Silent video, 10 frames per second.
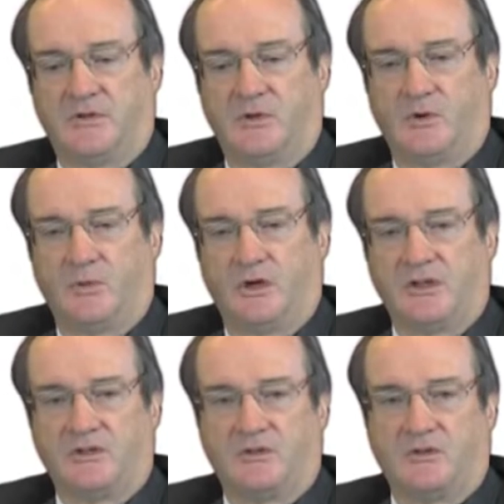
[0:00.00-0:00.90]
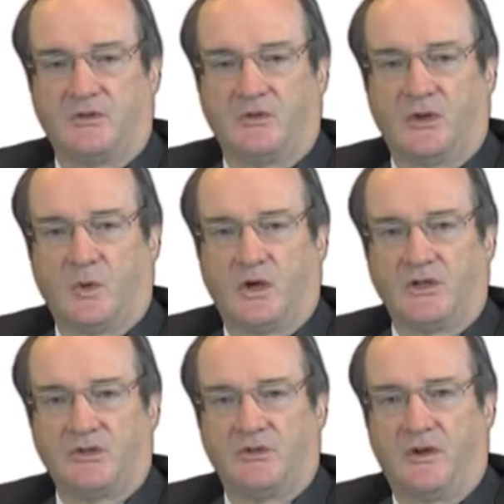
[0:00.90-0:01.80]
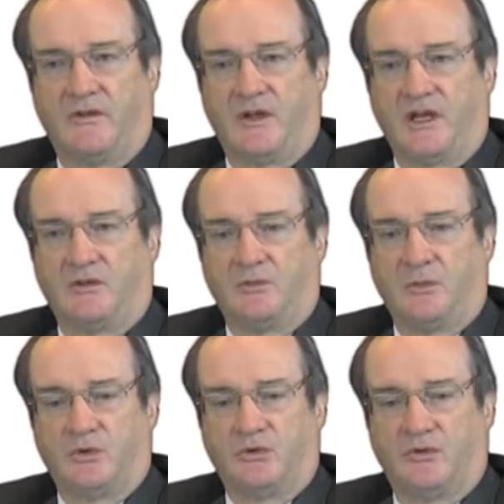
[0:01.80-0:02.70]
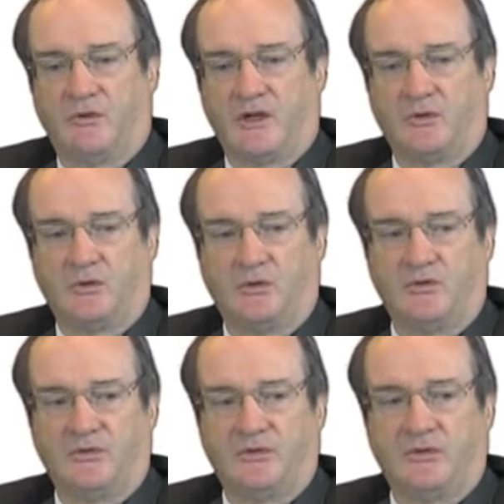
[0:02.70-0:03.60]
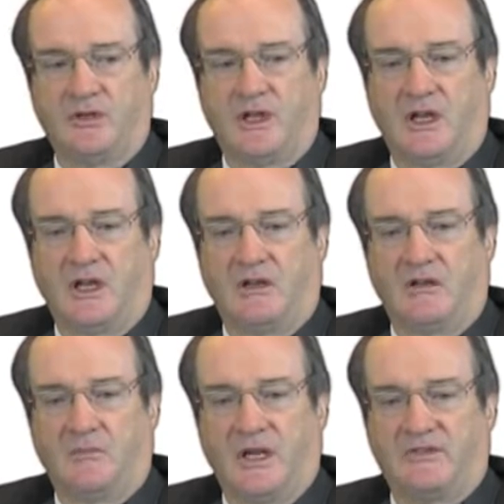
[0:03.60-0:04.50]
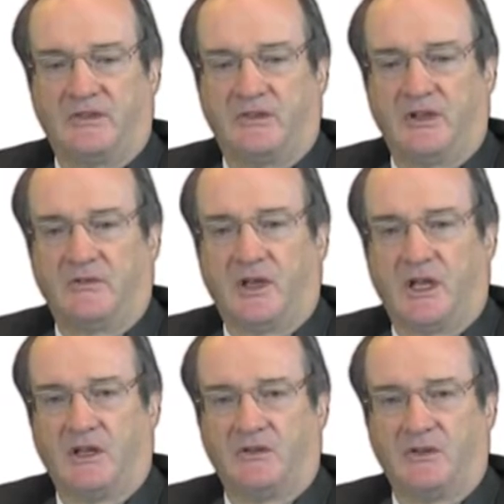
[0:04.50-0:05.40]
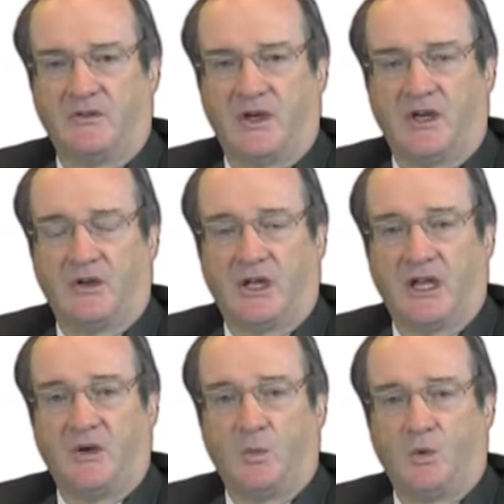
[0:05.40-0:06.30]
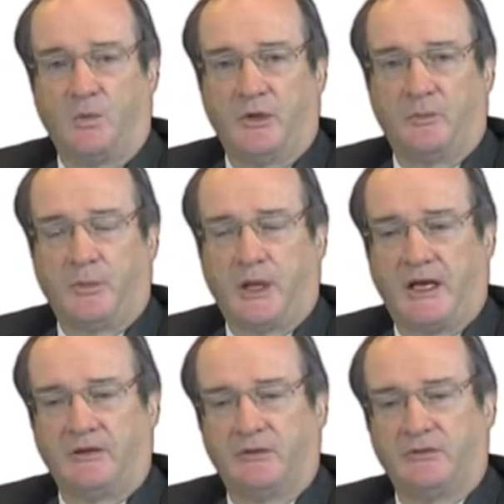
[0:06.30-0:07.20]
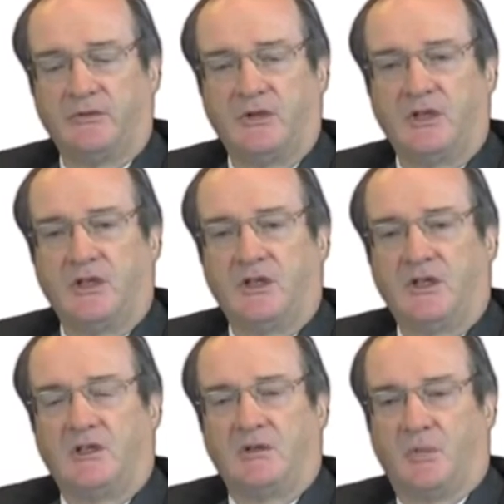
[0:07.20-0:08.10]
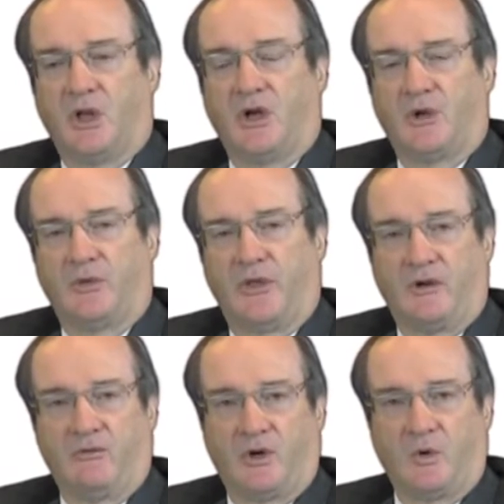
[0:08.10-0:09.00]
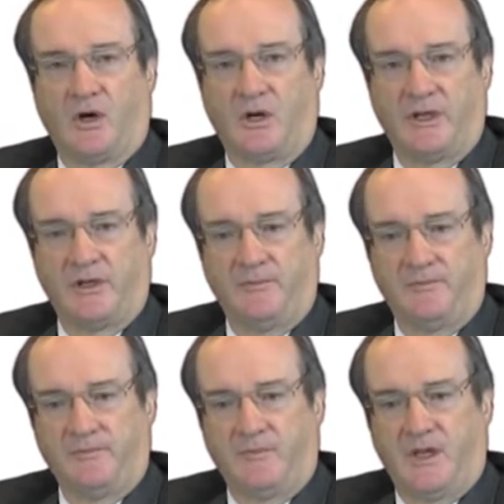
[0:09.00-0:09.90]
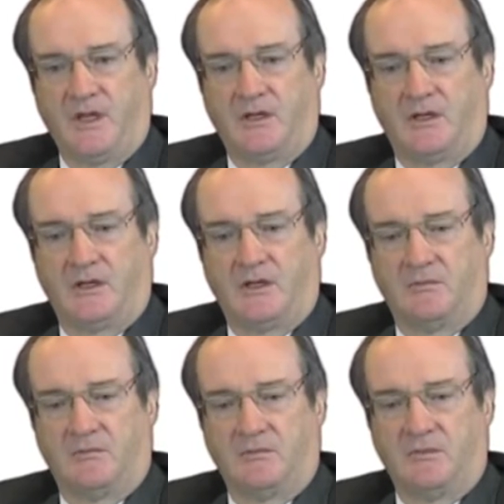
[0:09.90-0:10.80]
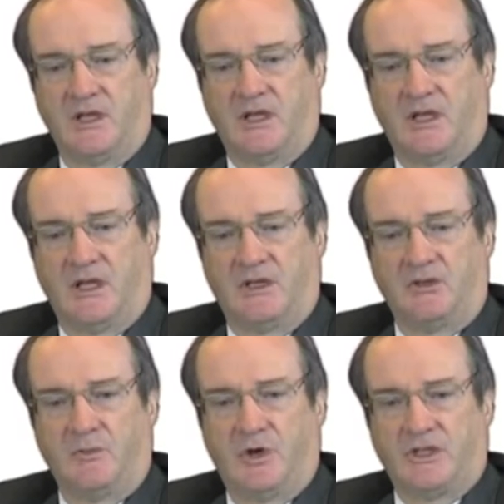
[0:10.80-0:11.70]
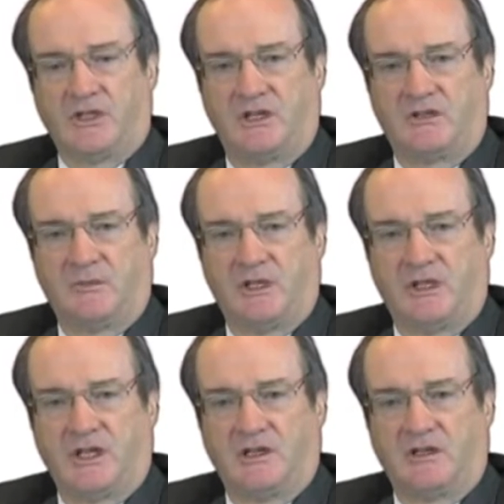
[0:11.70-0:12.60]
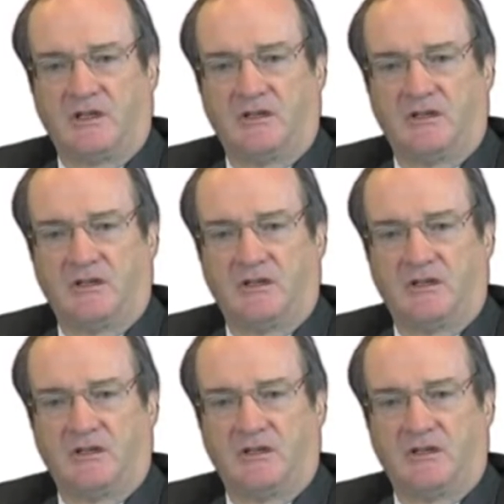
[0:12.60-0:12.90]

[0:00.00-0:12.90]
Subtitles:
the corporation's law requires you to have adequate books and records, and a basic set of accounts every now and again will be part of complying with that requirement. And you might take the mentality